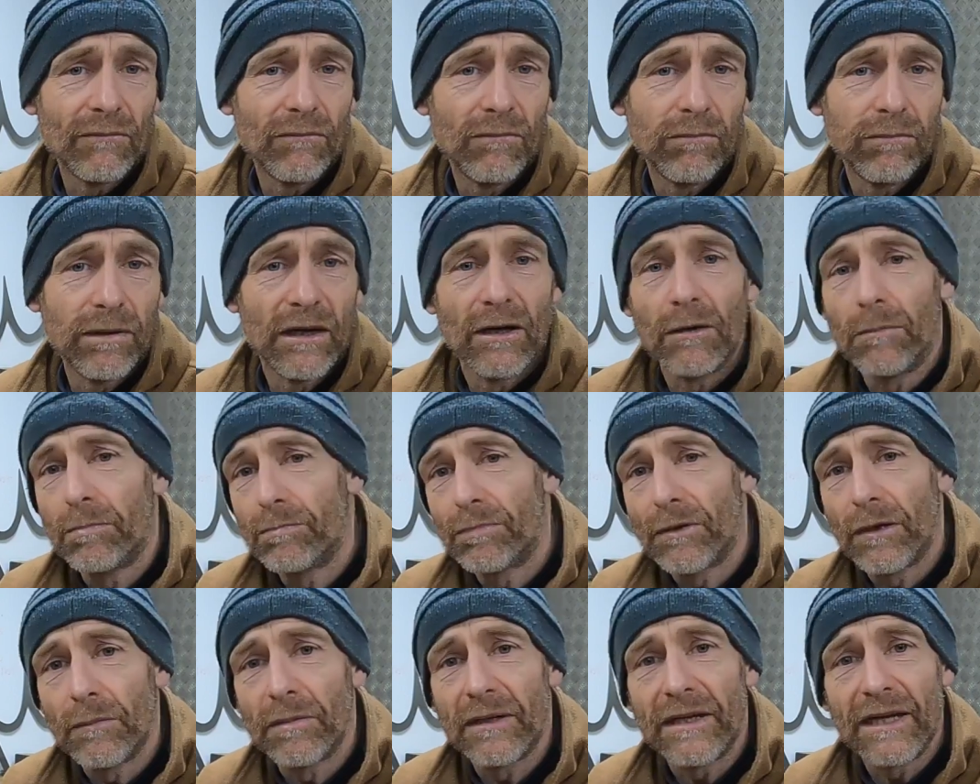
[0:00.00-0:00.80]
well,
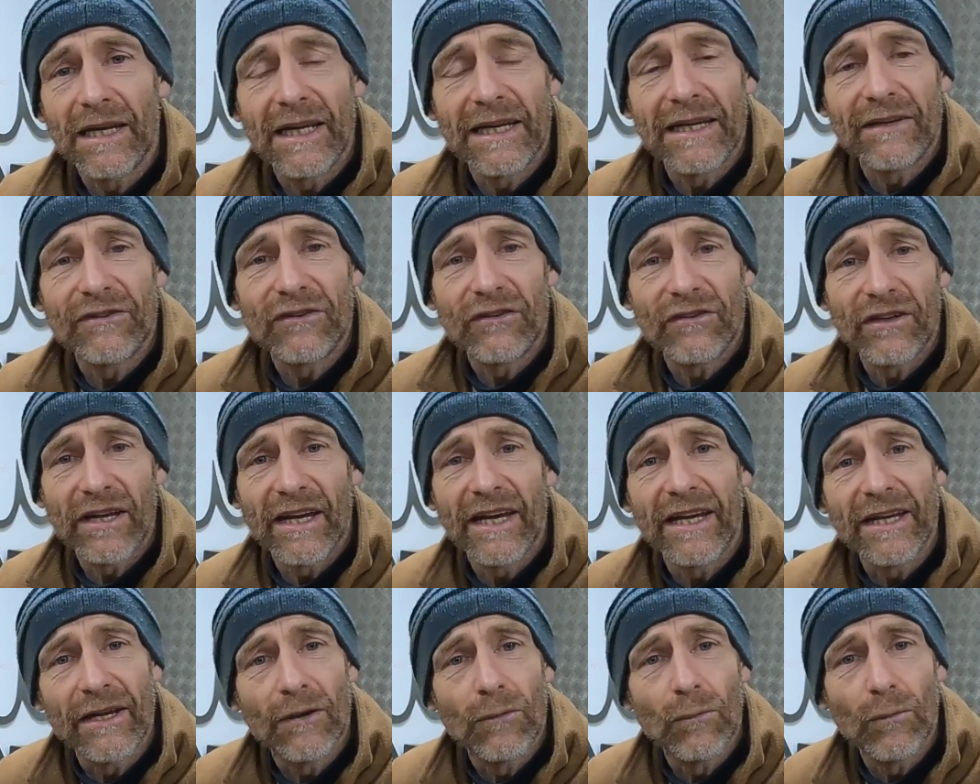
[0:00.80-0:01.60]
probably later
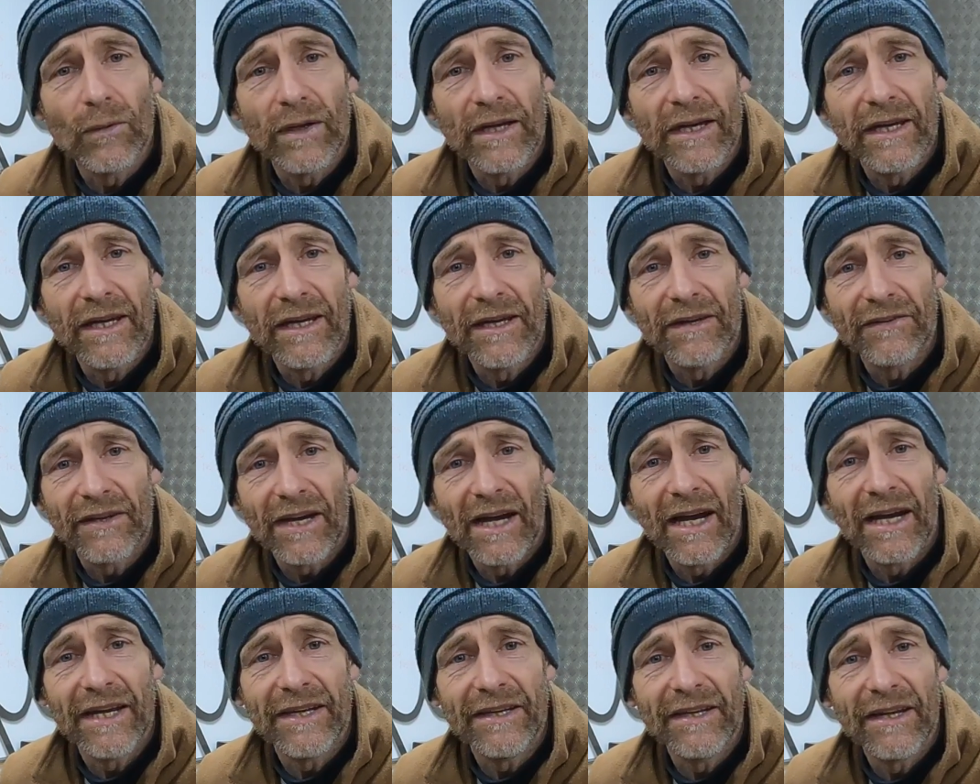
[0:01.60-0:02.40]
today with
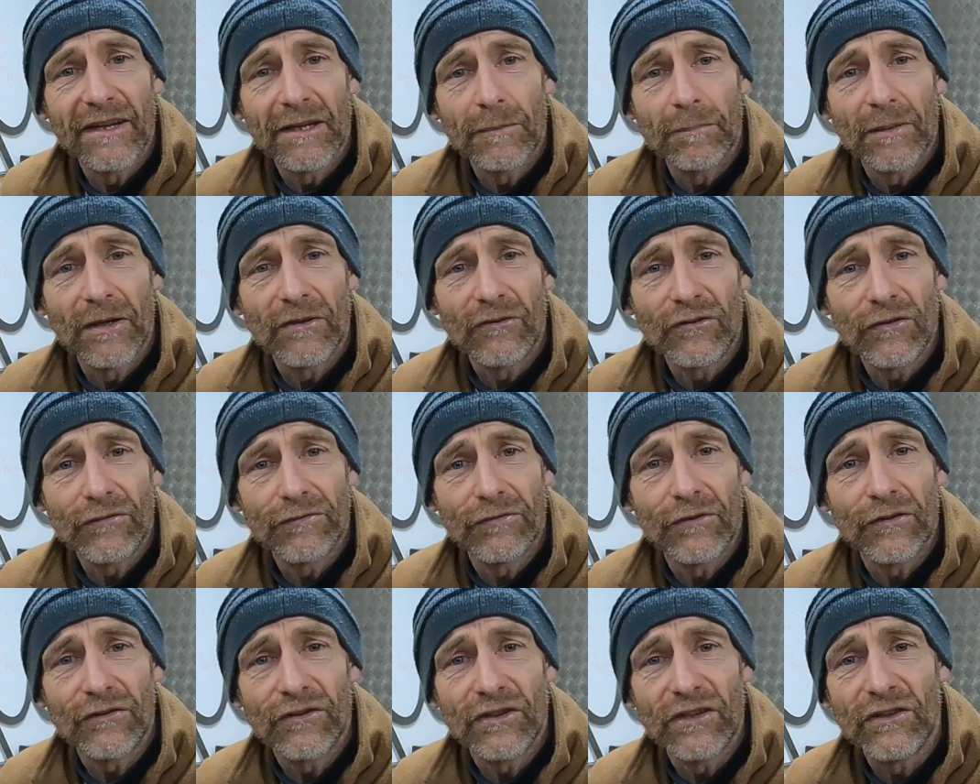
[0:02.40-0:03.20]
another bunch of
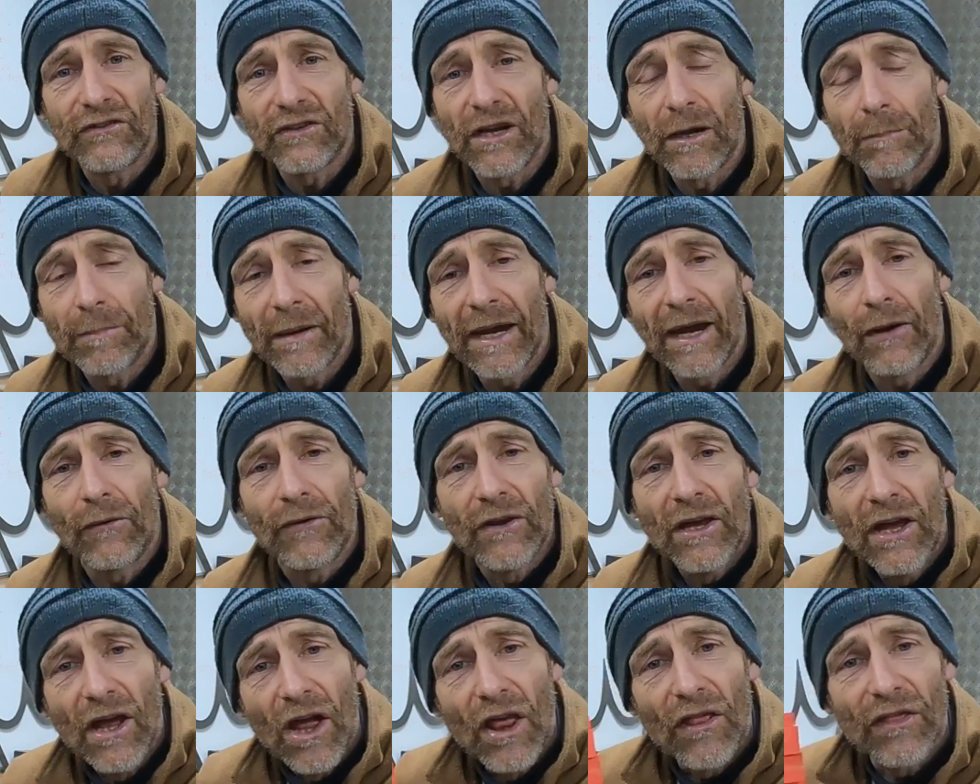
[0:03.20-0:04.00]
footage
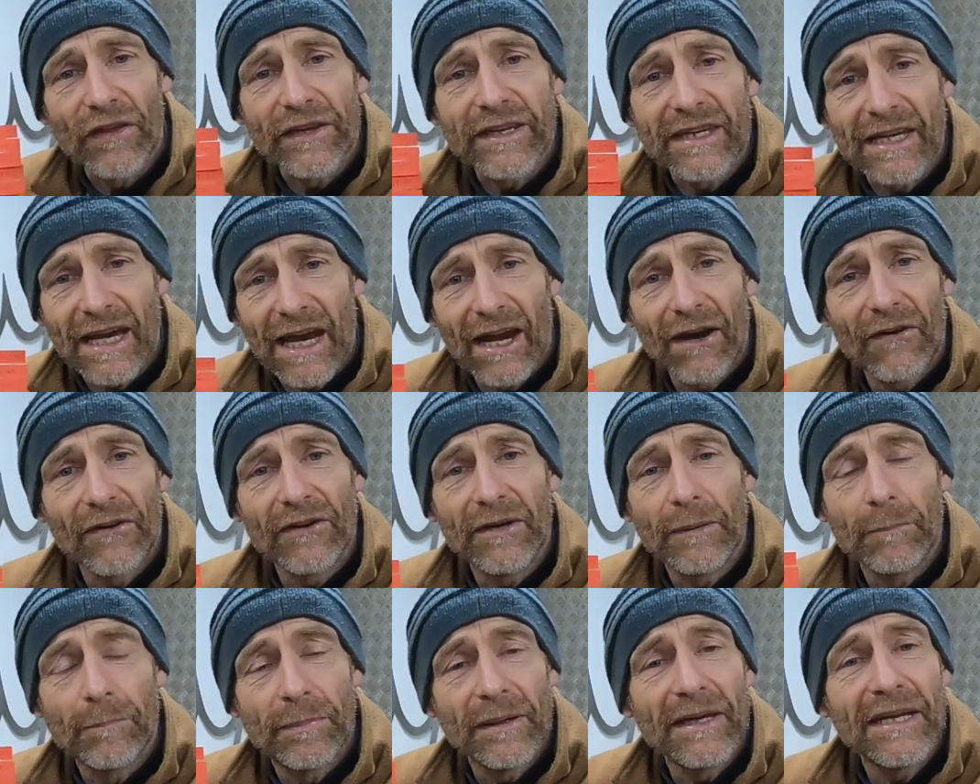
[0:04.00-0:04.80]
about the
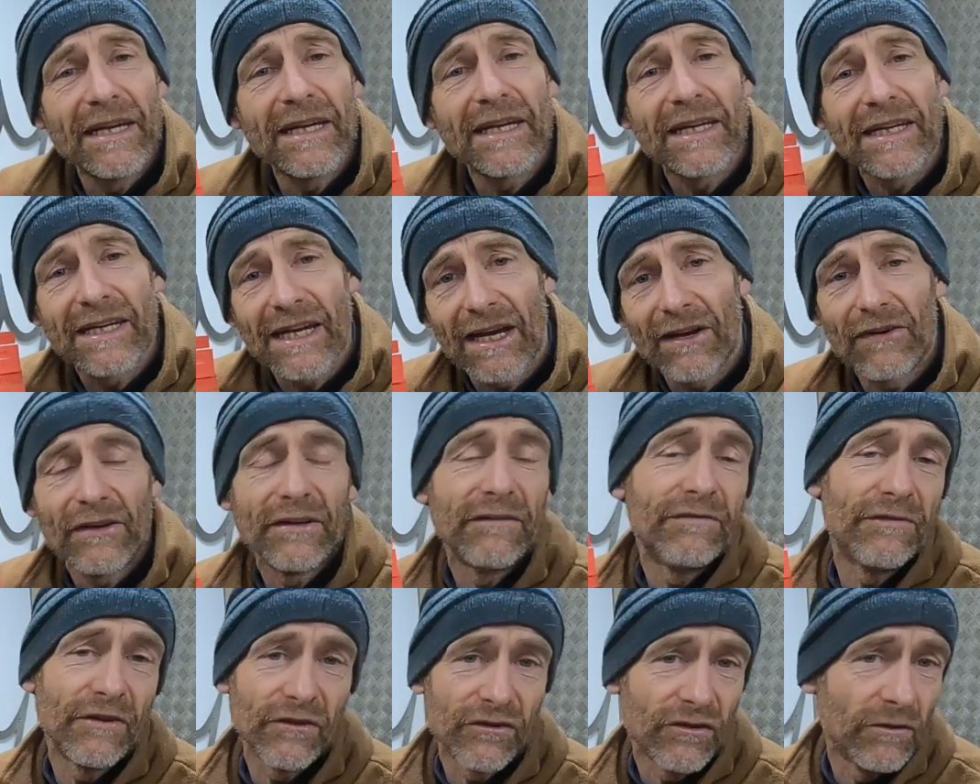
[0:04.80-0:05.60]
Gary
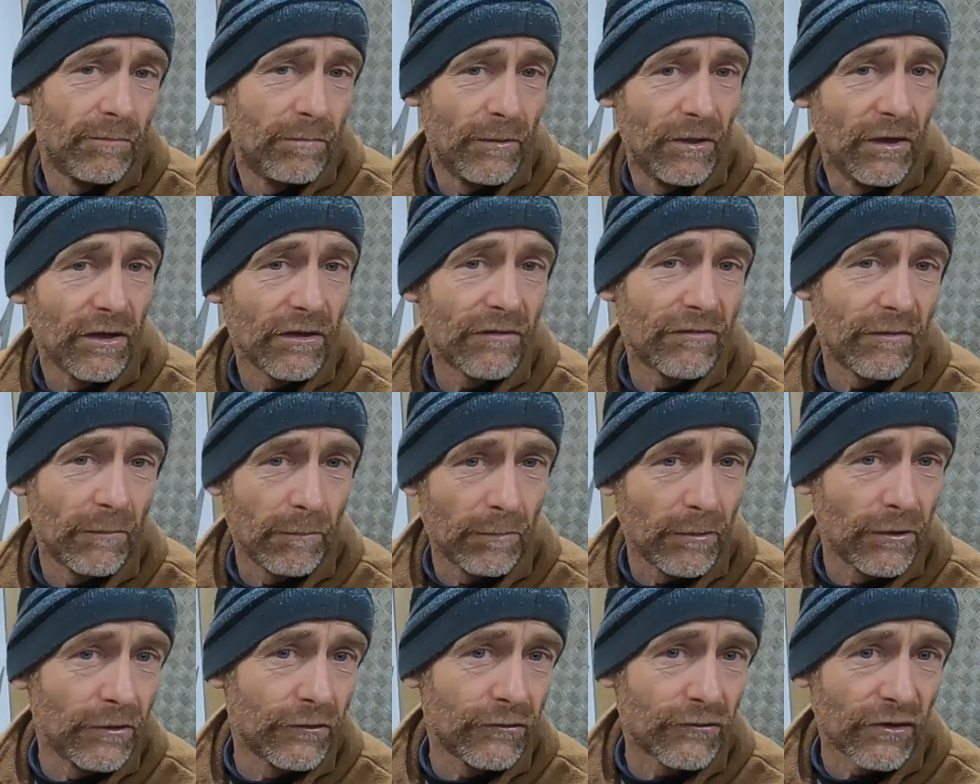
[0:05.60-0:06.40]
Fisher book from
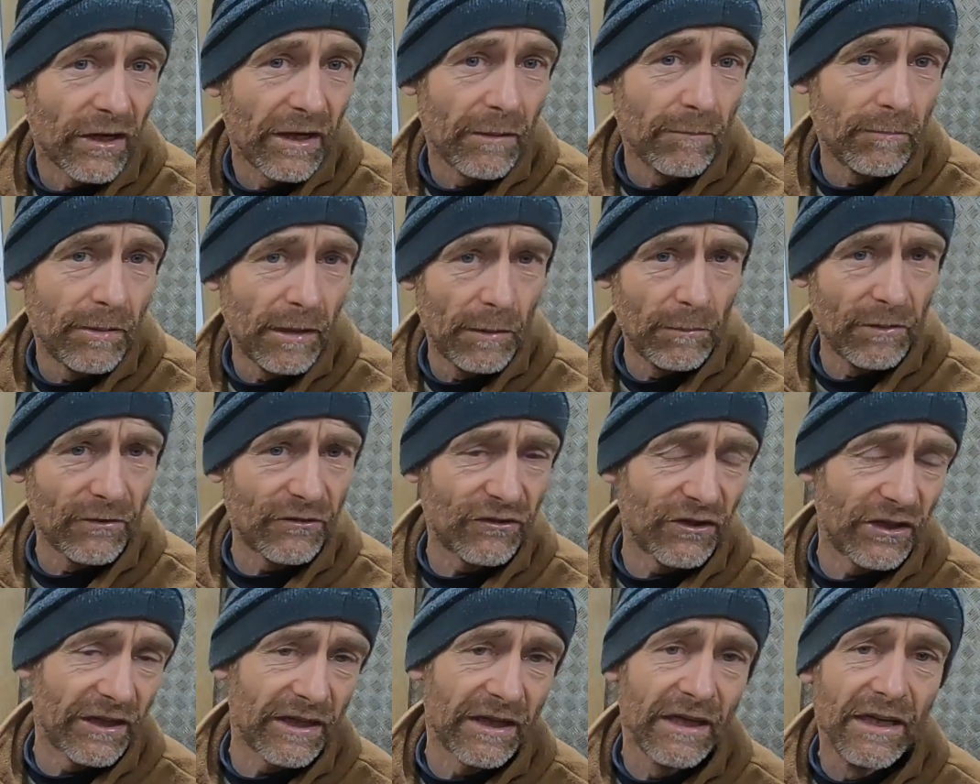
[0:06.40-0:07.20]
Blue Train
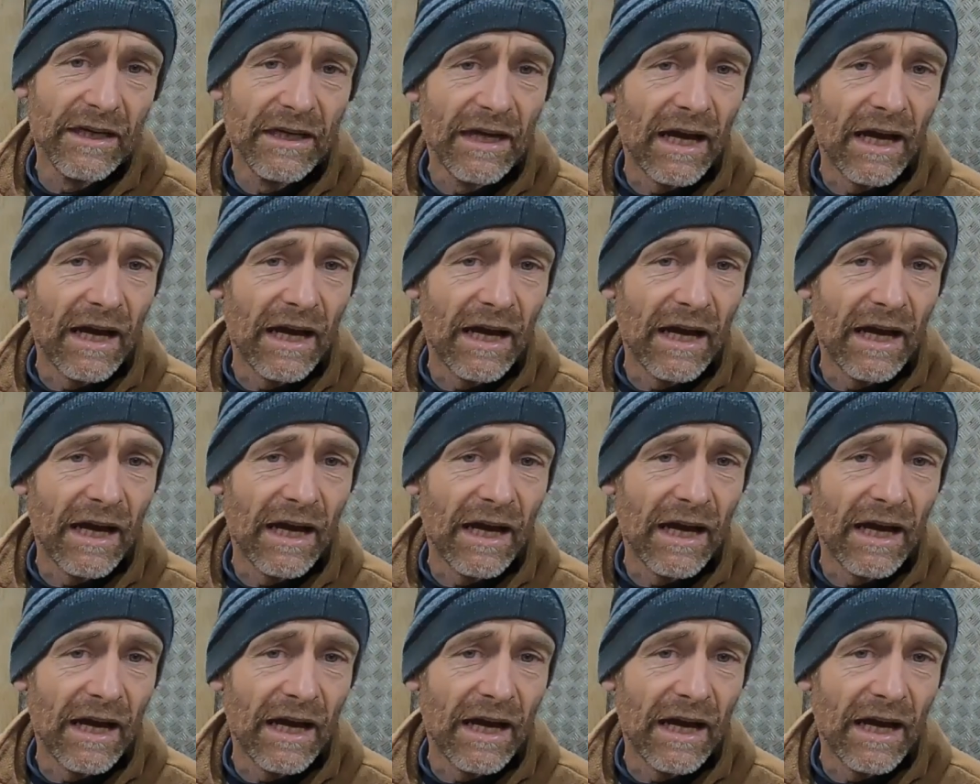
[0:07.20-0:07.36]
Publishing.